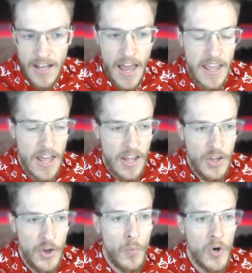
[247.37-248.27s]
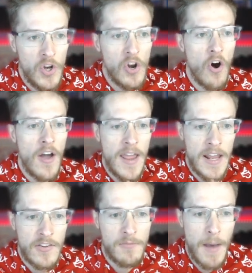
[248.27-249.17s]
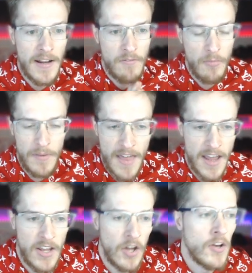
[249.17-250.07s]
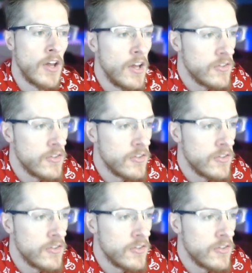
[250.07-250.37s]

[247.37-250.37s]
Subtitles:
Like, you would not expect him to be that good.